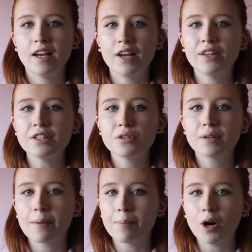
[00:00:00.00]
And they do
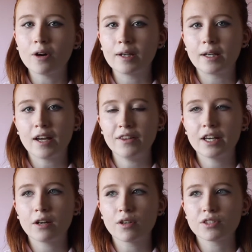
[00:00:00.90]
get boring, and
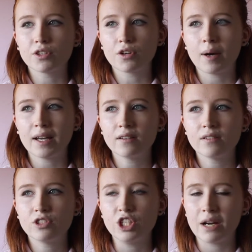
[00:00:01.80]
they are also quite
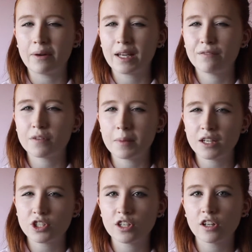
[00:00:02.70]
generic
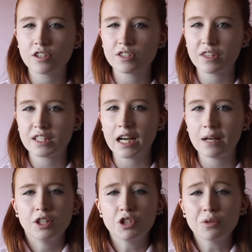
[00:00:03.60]
information a lot of the time.
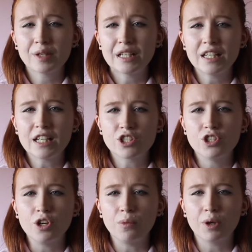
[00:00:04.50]
You don't really need to
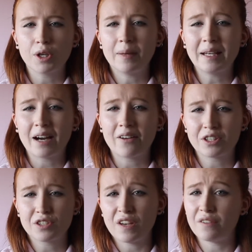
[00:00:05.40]
know what your main
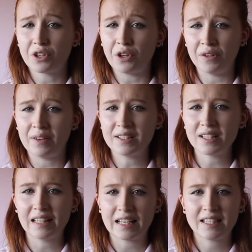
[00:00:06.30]
character's favourite colour is
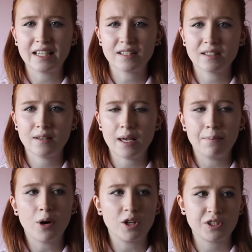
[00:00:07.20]
unless it's
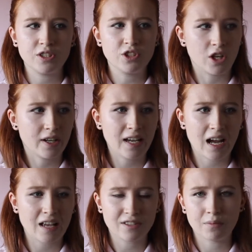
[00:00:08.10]
important or it
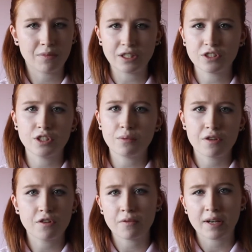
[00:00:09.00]
has something to do with
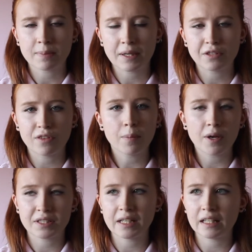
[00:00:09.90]
another aspect of the
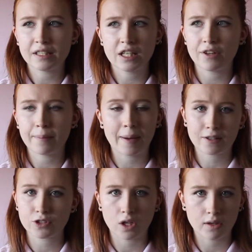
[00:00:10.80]
personality or the
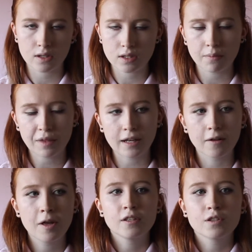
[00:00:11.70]
backstory or something.
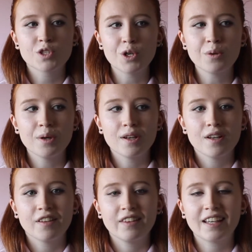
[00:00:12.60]
So
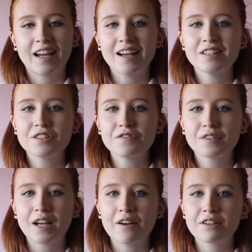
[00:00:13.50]
the kind of
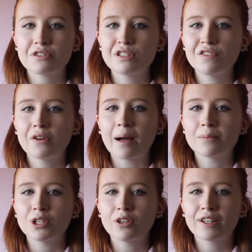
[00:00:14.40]
character interview I'm
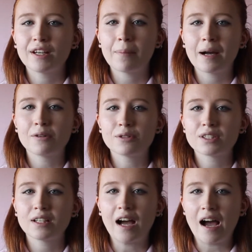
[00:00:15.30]
talking about
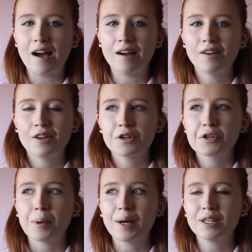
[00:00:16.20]
are
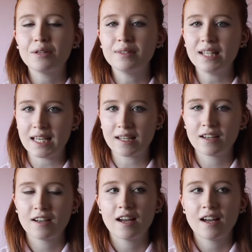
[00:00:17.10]
quite unique.